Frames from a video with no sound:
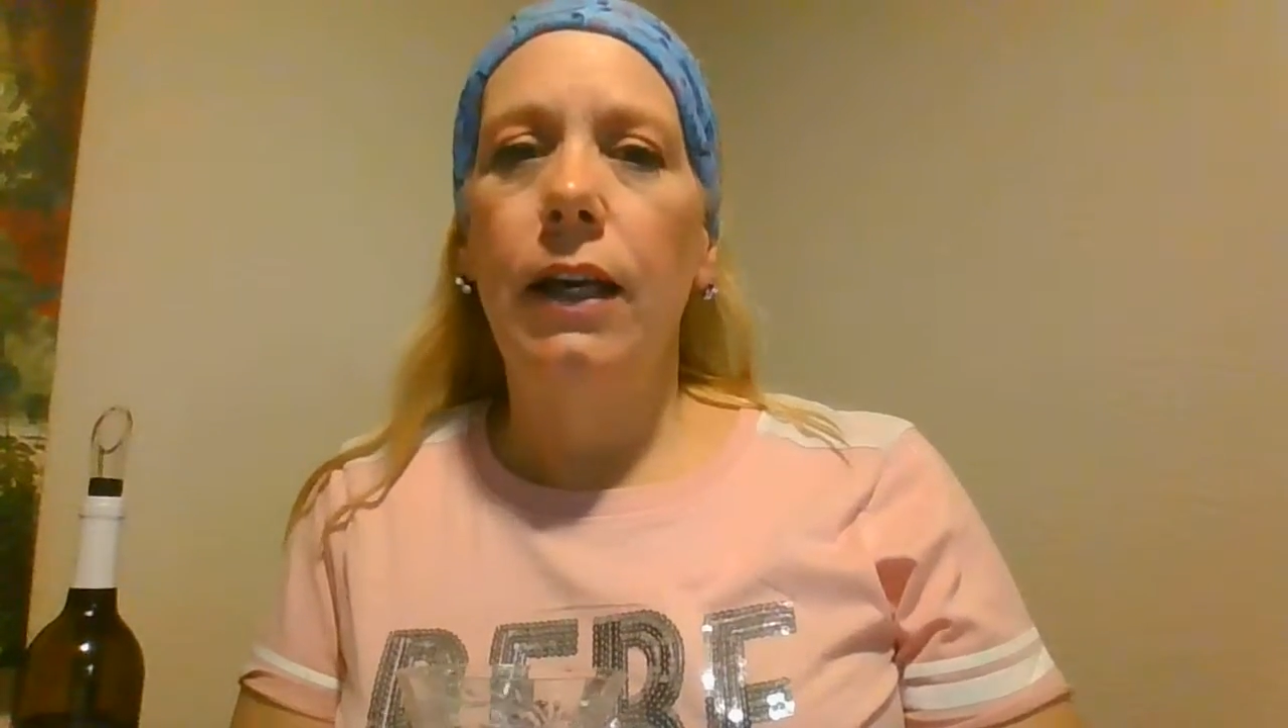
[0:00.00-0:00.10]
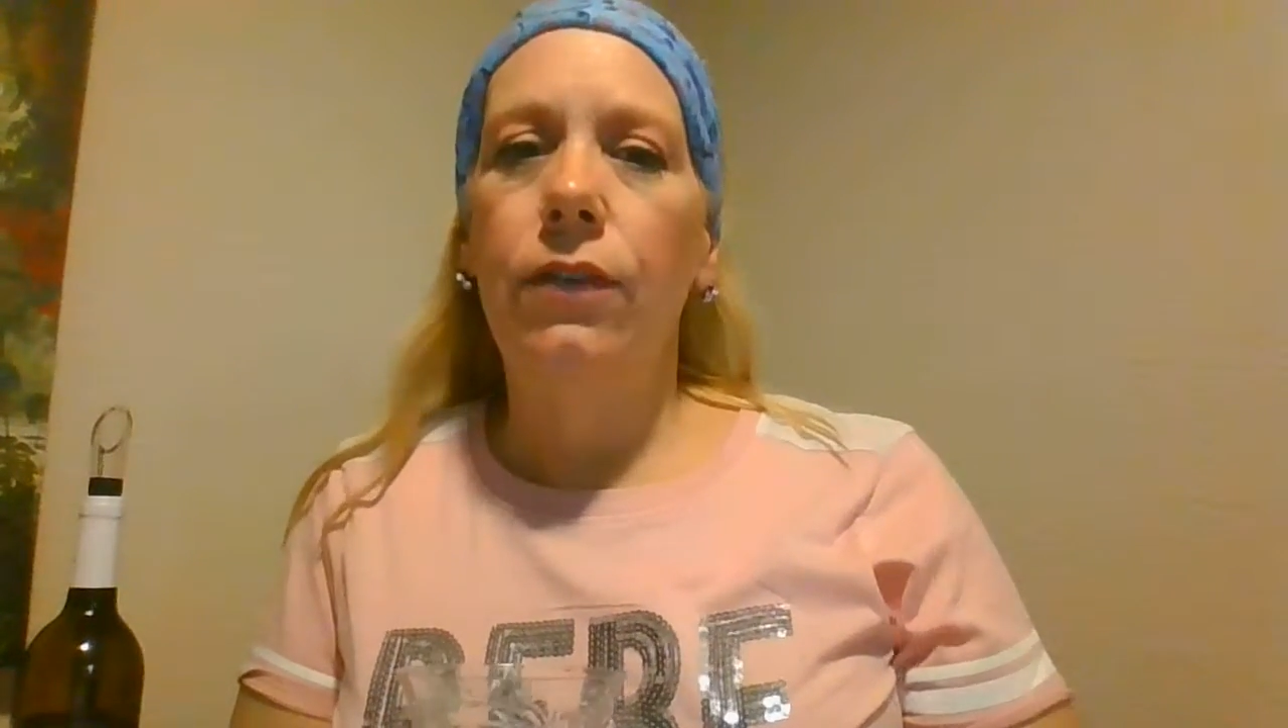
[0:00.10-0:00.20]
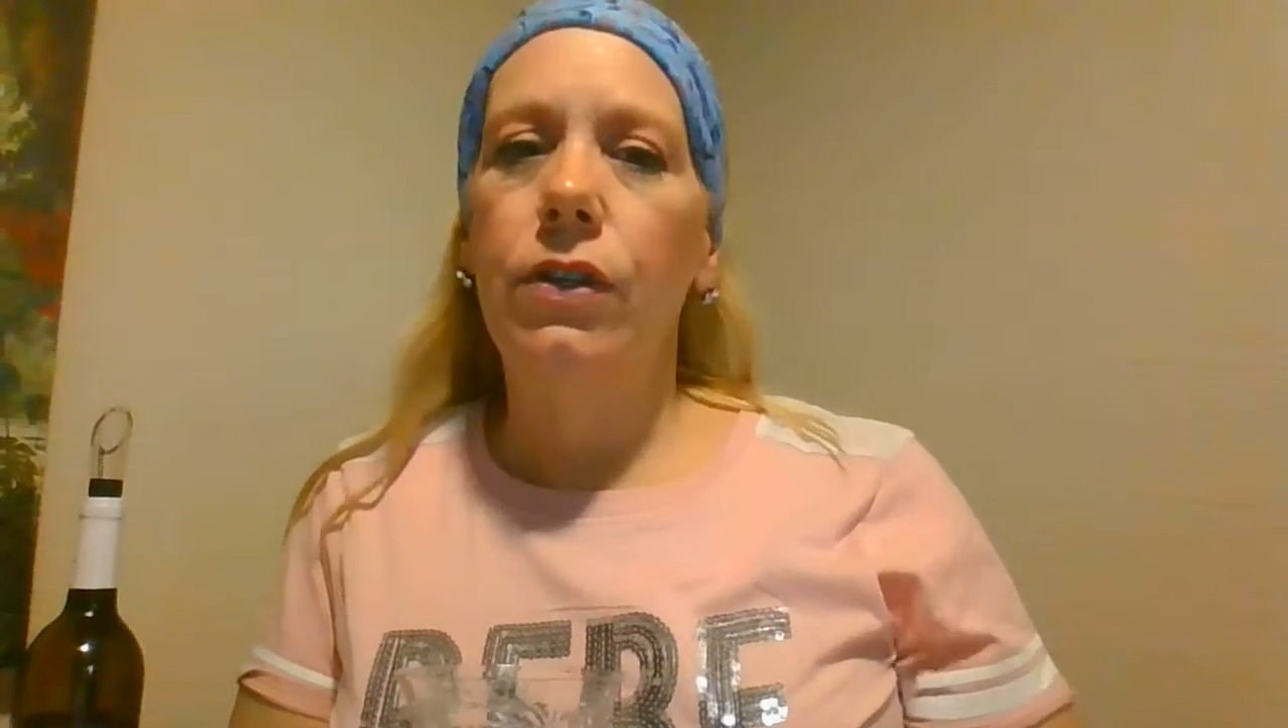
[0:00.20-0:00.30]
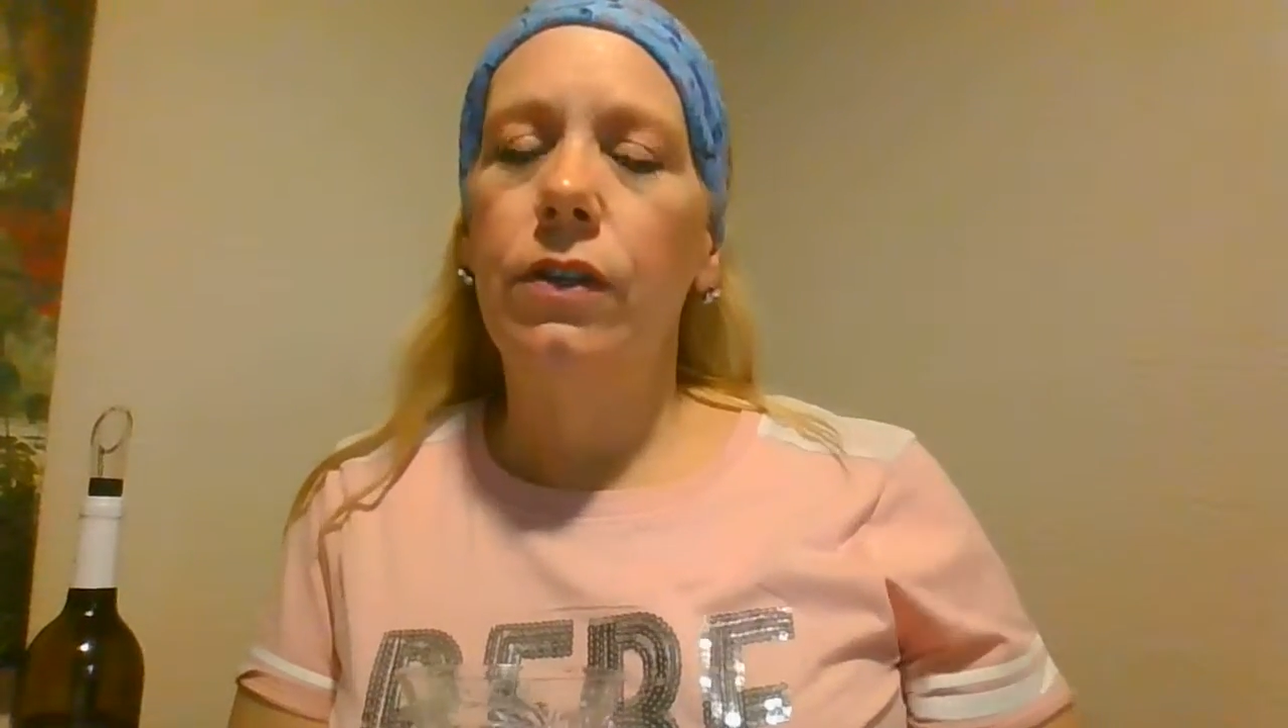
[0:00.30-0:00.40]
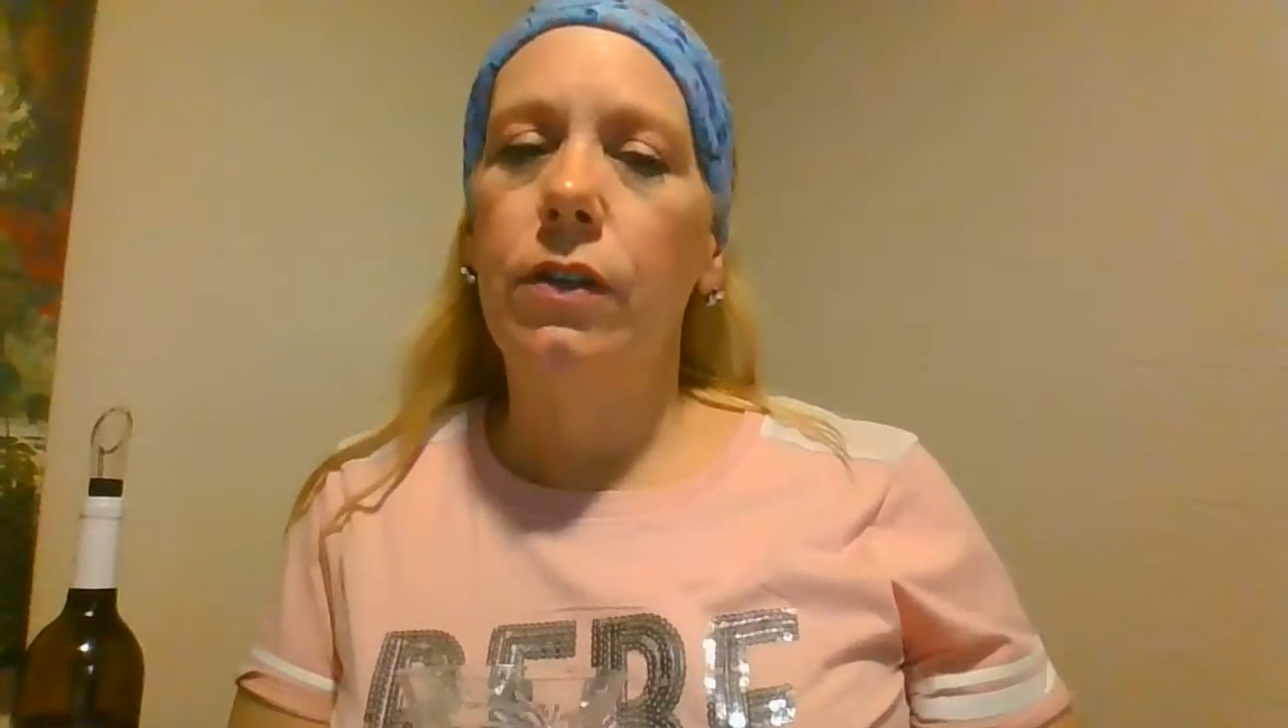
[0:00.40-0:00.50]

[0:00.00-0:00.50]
of gives it